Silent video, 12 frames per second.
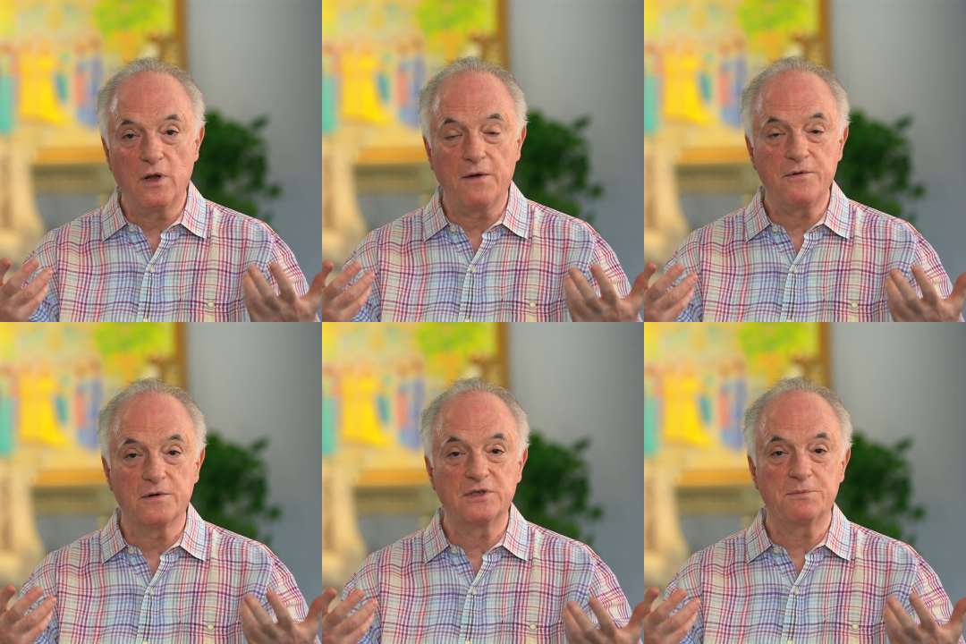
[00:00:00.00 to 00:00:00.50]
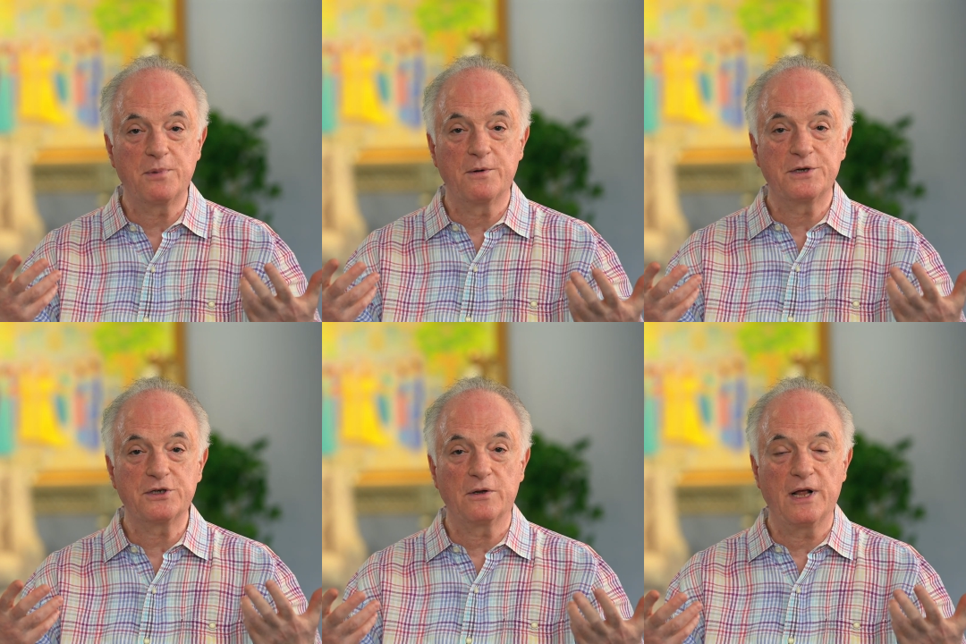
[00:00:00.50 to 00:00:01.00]
of your
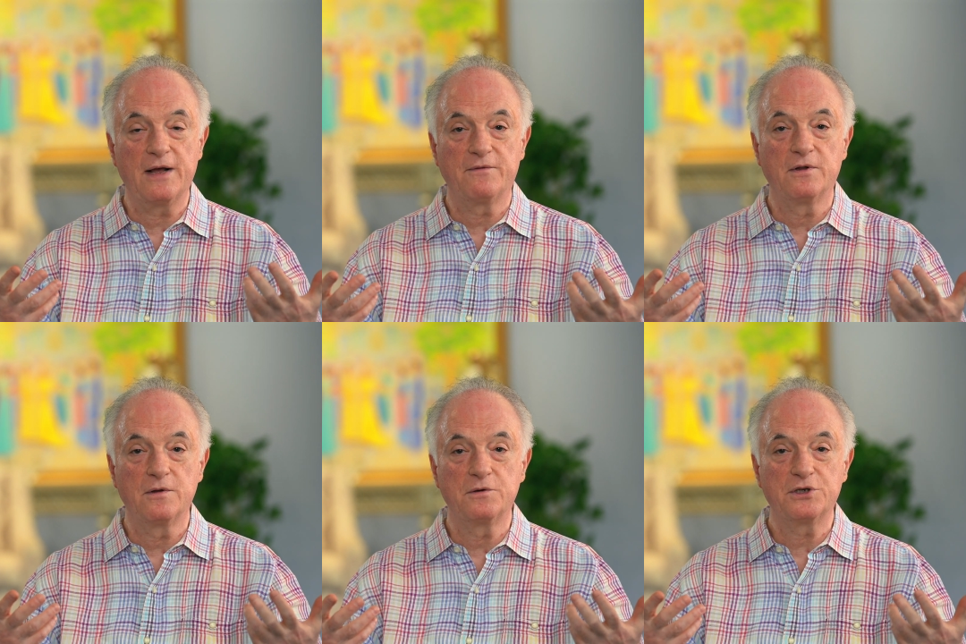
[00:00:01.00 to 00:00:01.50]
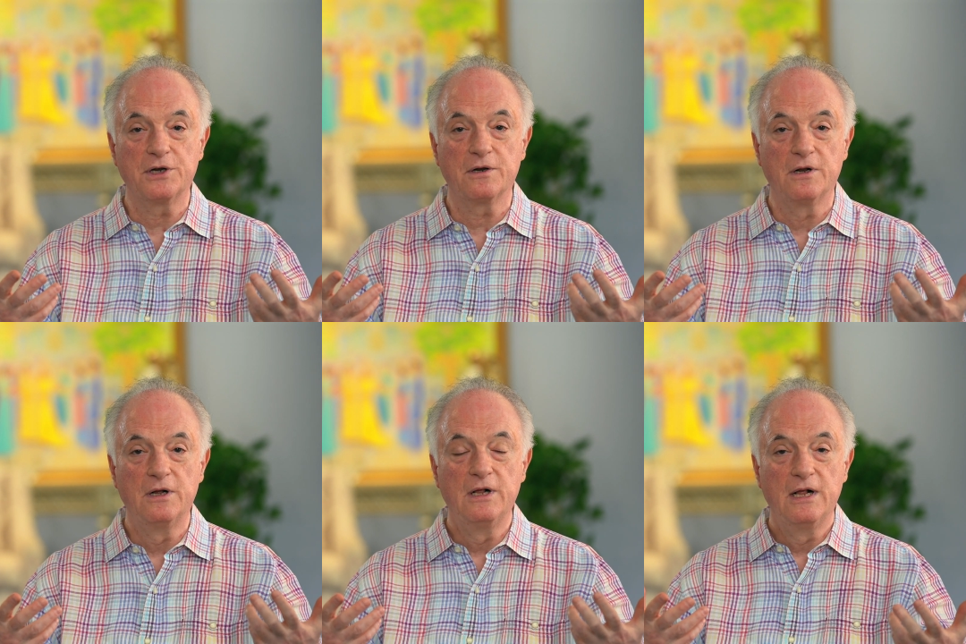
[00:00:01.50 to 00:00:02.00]
spiritual evolution.
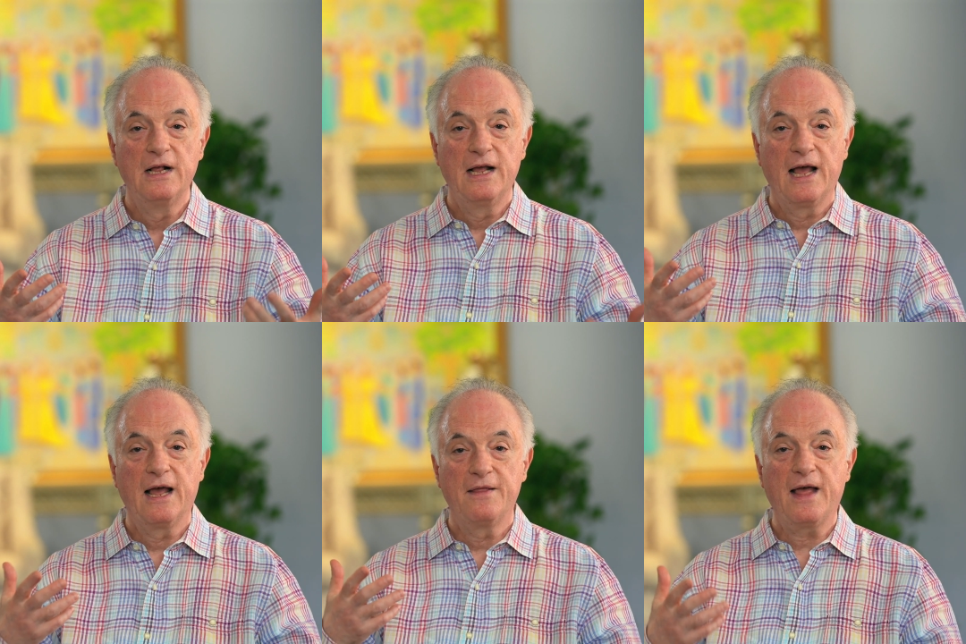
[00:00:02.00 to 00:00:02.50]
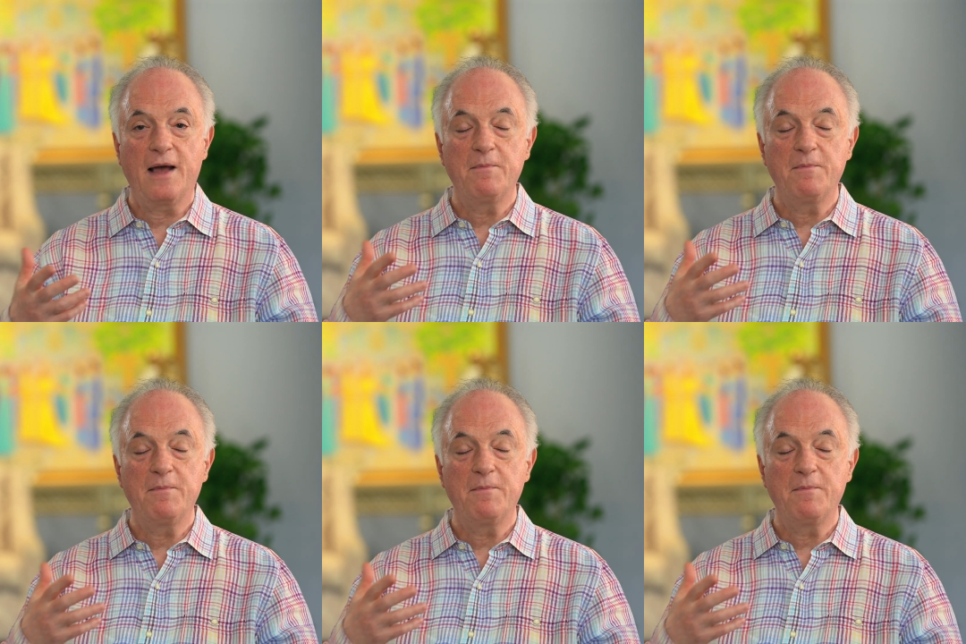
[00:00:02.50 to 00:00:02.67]
And that